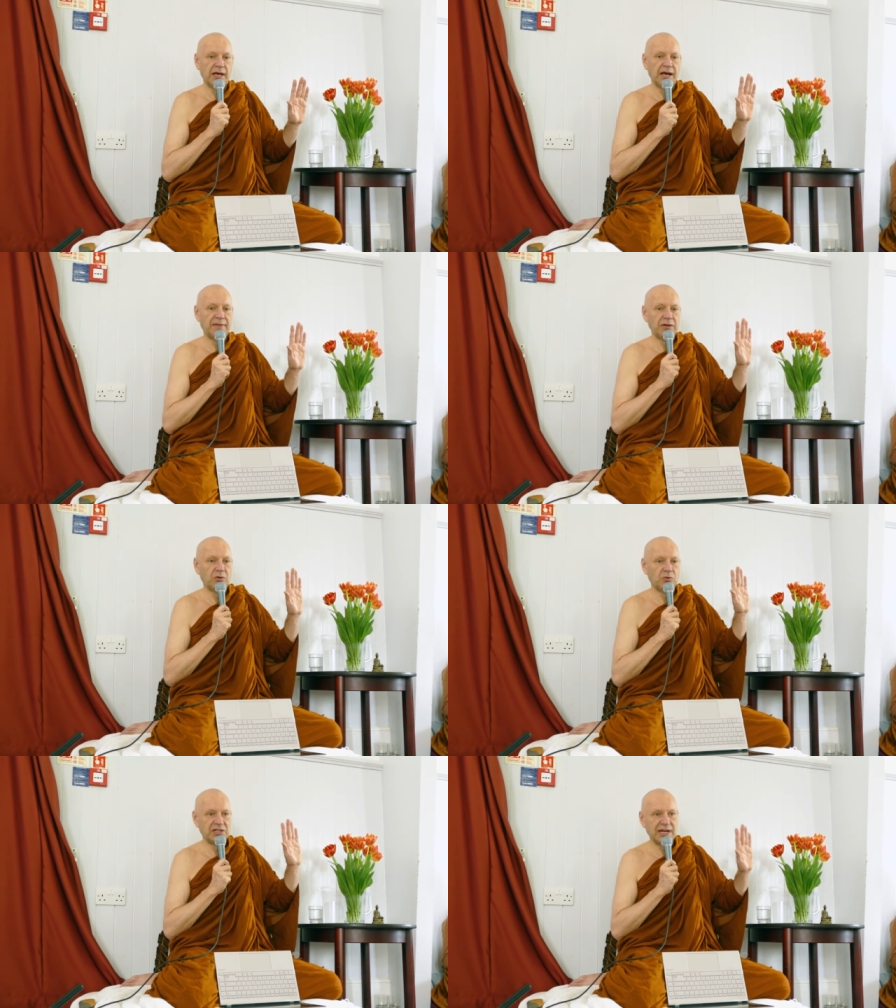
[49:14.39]
And then
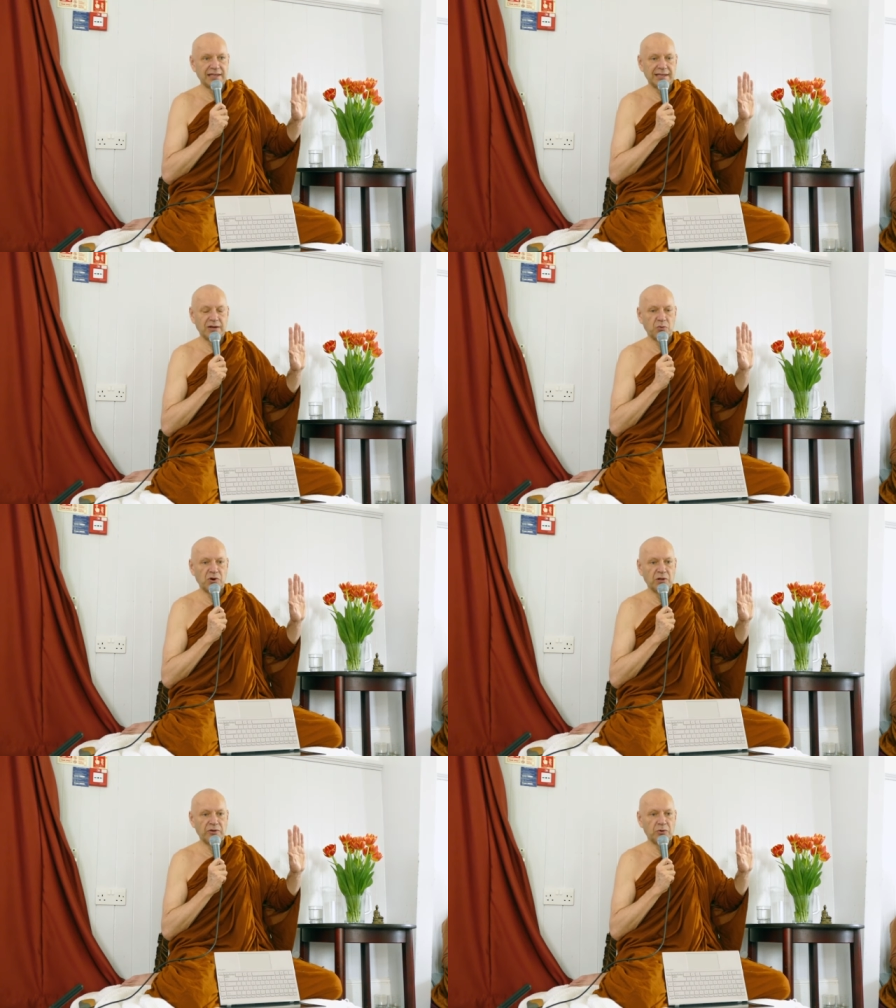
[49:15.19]
you reject that
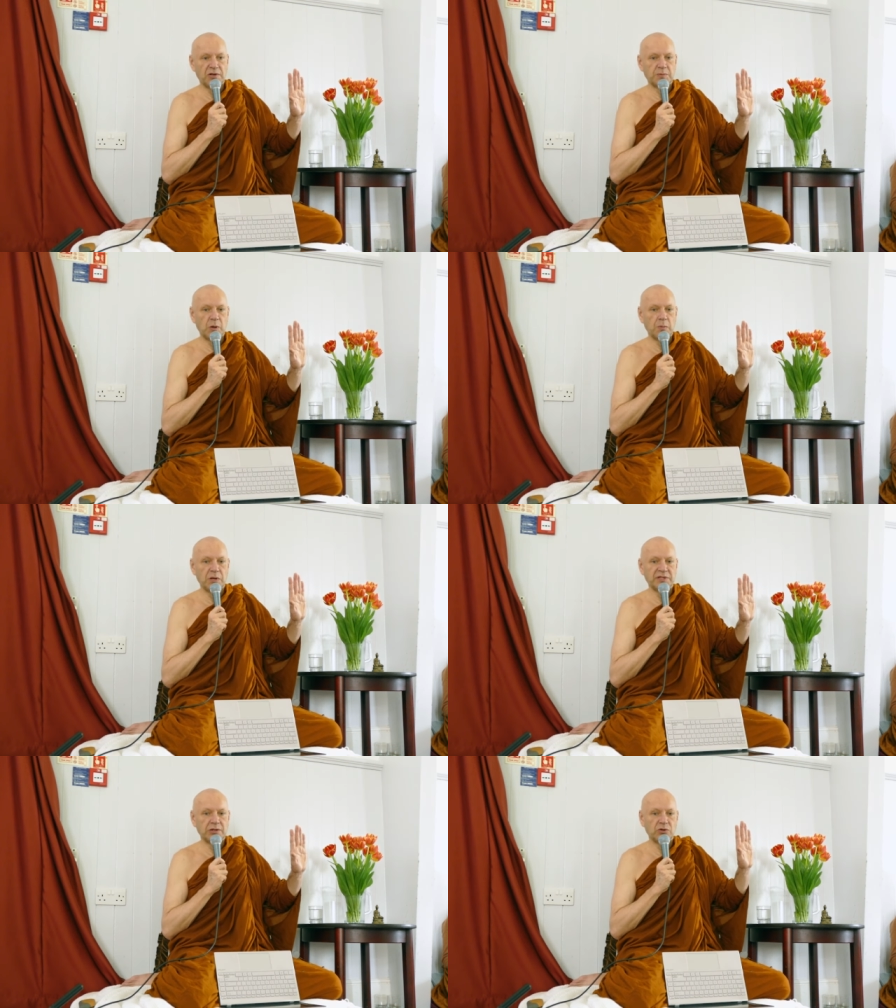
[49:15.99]
world and all those
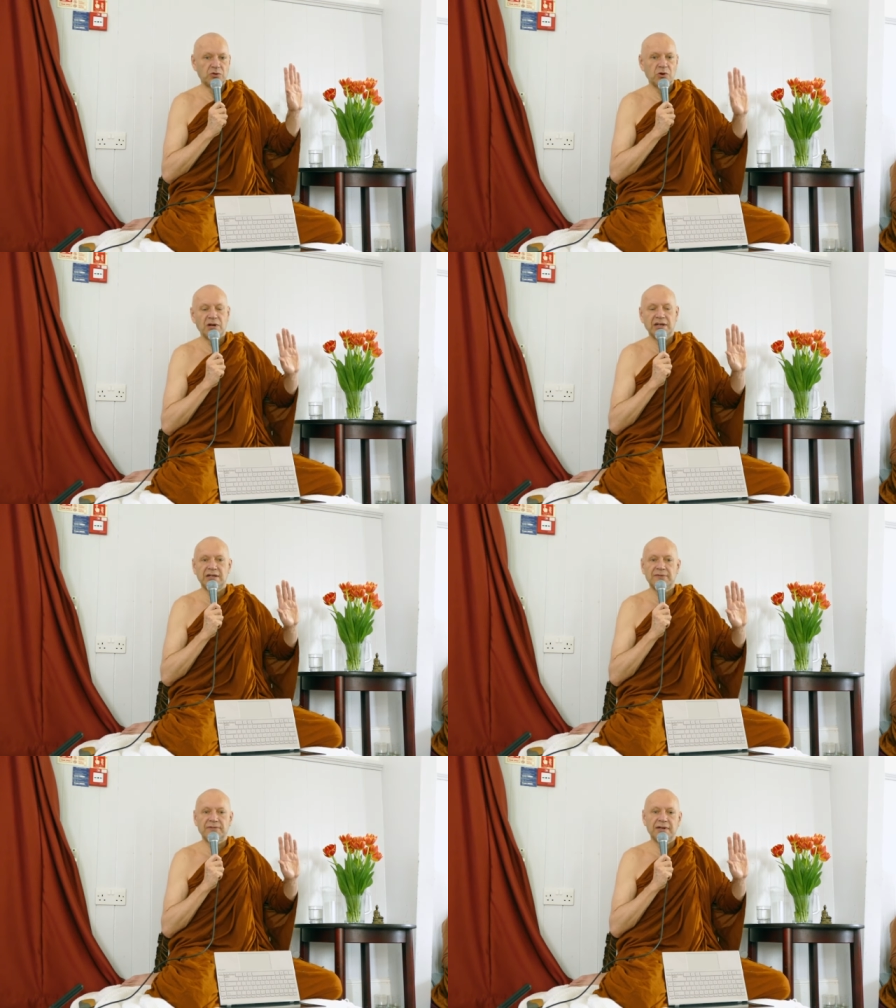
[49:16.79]
problems, and you turn in a
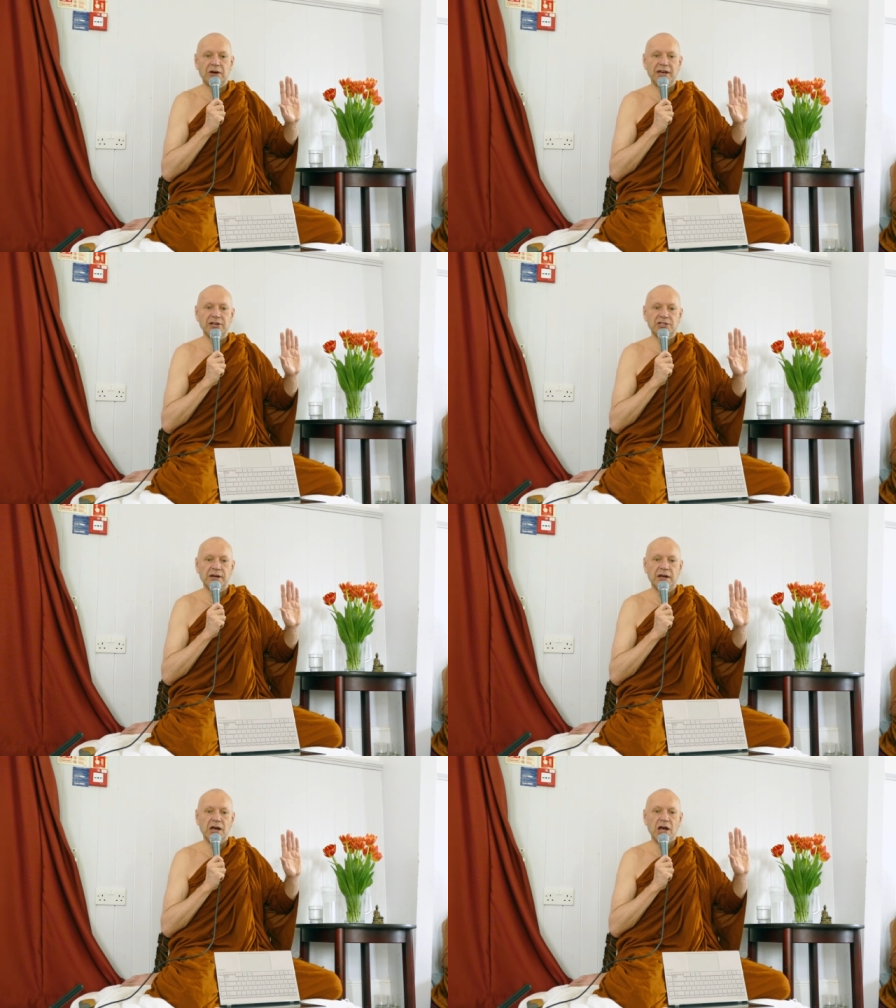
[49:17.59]
different
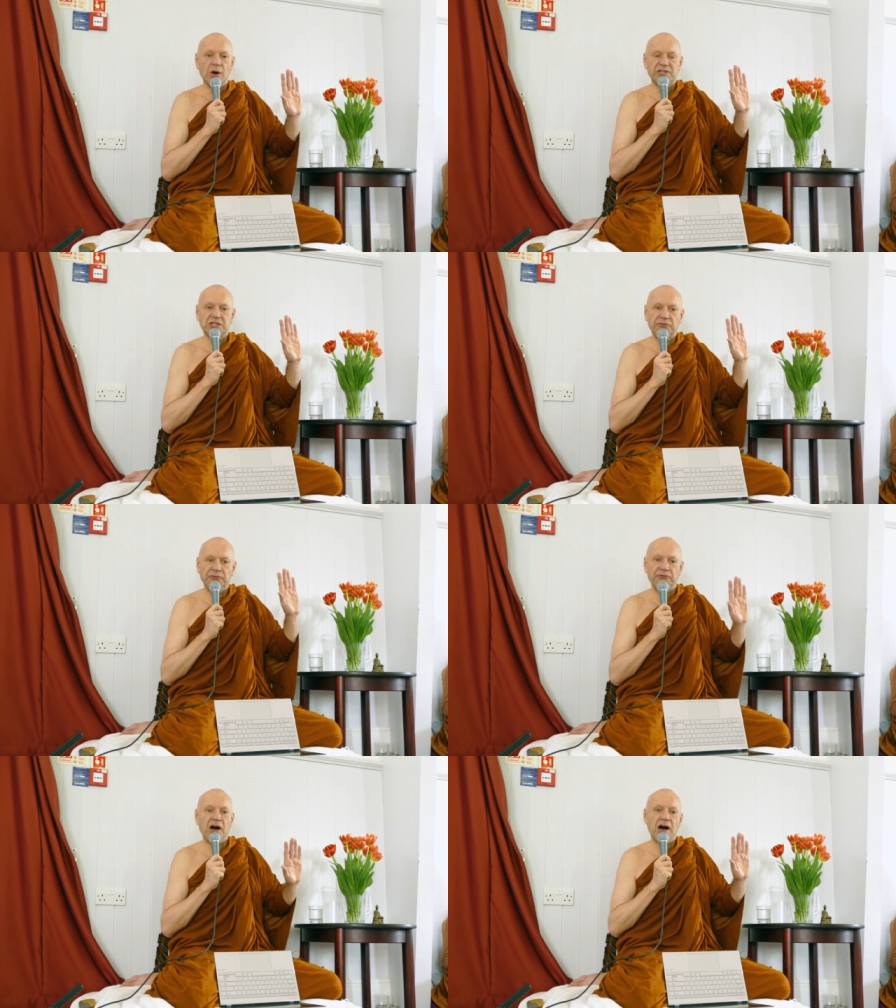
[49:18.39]
direction, which is
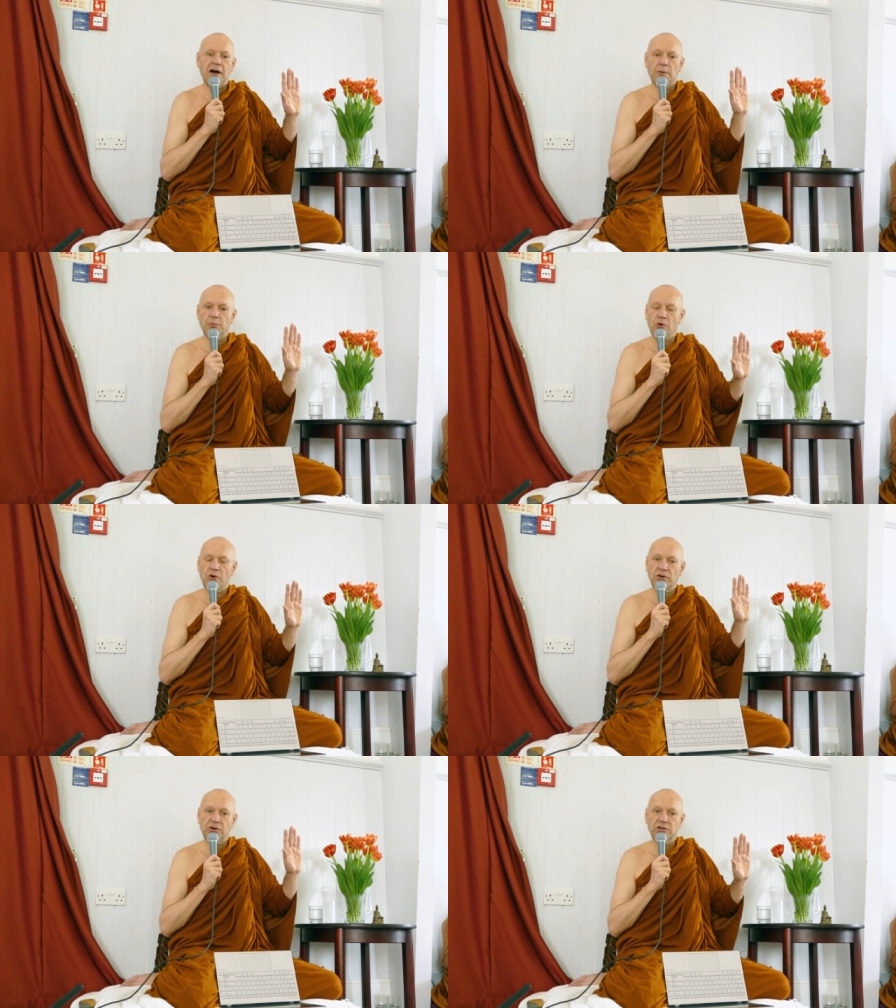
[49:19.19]
far
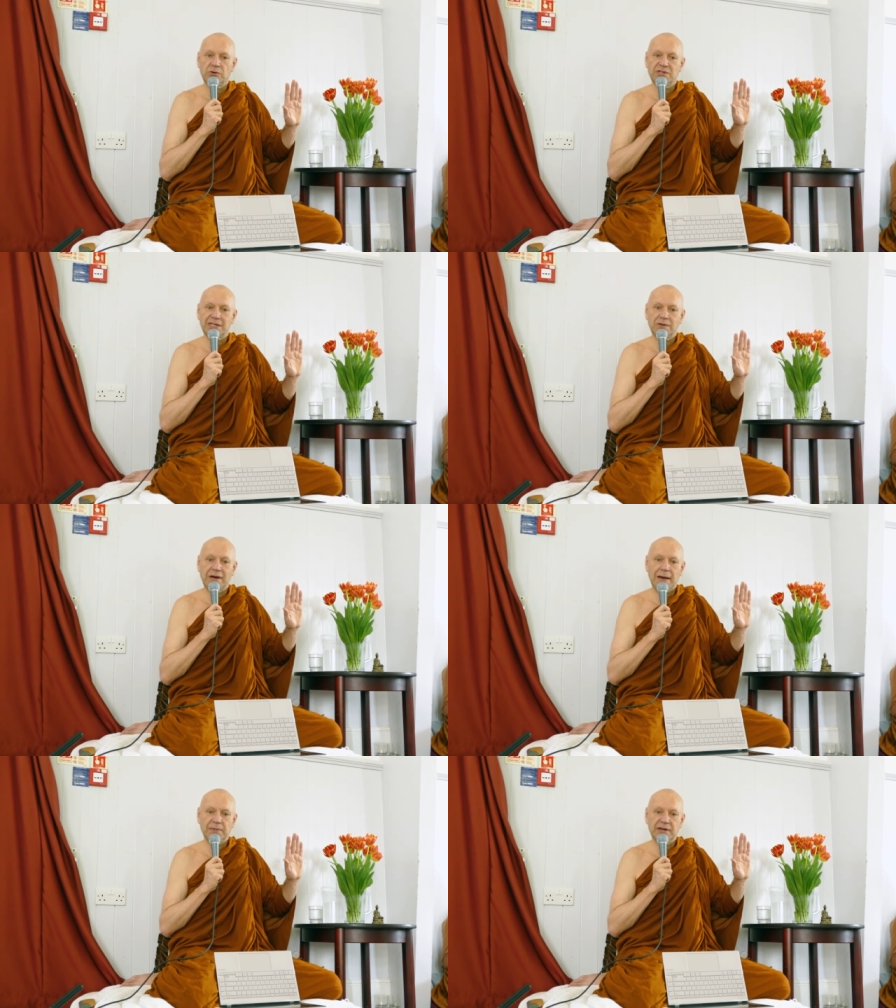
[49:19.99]
more conducive to
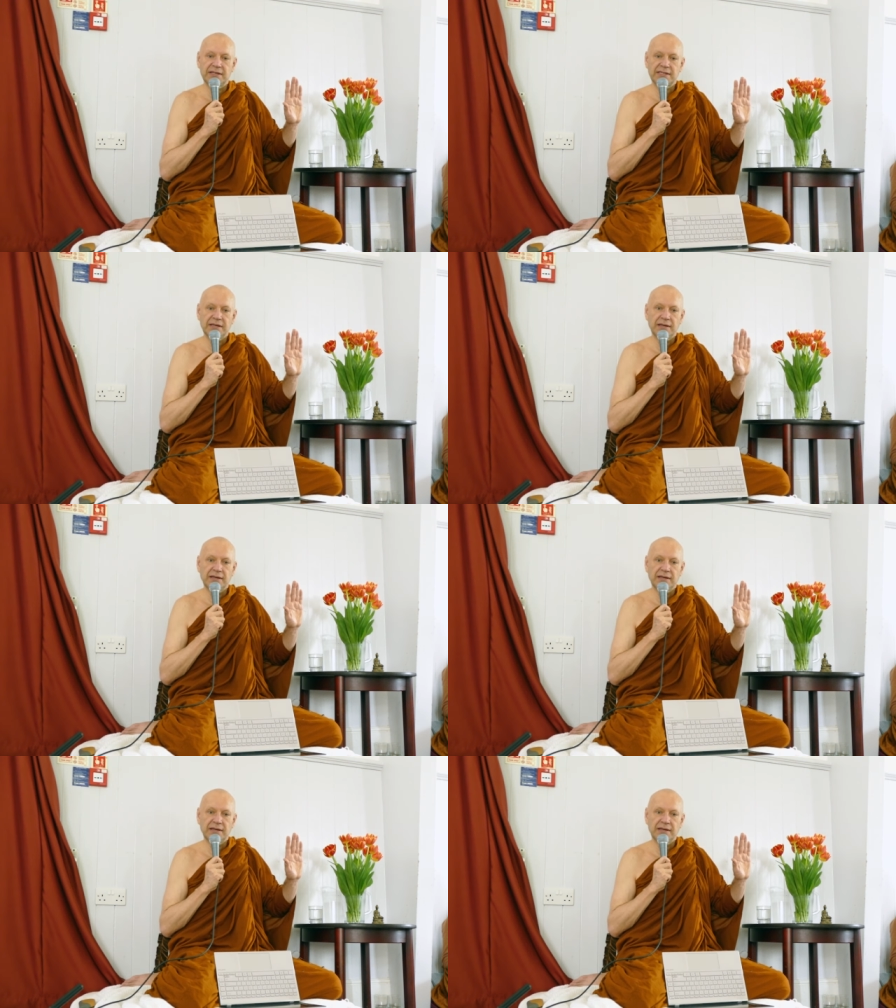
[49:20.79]
happiness.